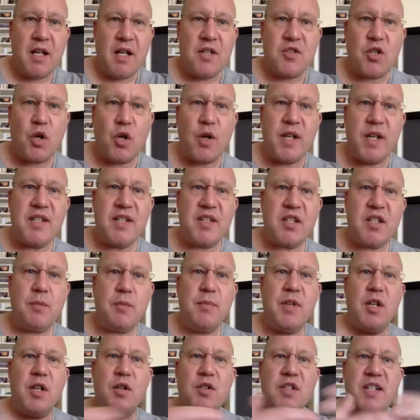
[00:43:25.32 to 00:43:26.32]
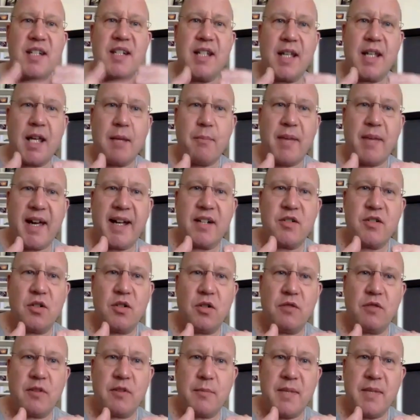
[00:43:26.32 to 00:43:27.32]
So his community came back to
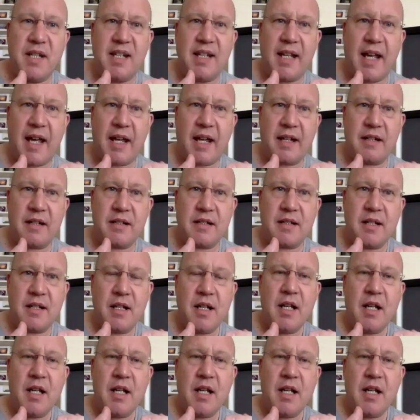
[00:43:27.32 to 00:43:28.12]
love him in the end,